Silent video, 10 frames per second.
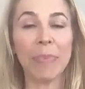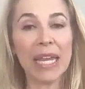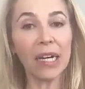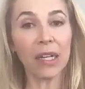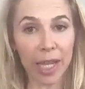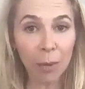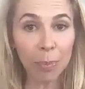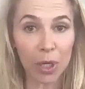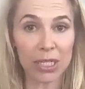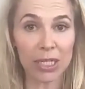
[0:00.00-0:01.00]
being a
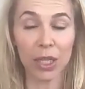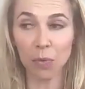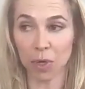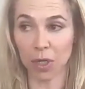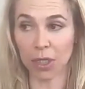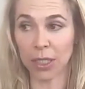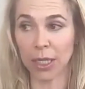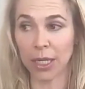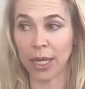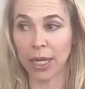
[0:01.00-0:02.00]
little person in the world.
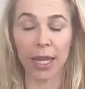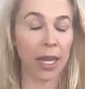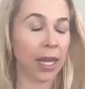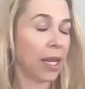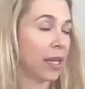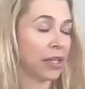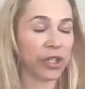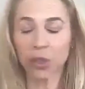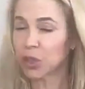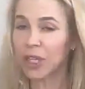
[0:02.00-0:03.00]

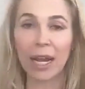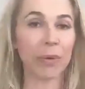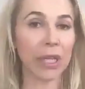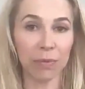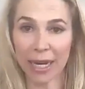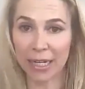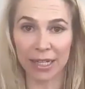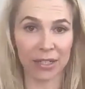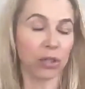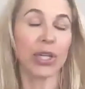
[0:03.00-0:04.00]
Children can't
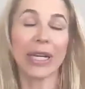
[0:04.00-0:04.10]
regulate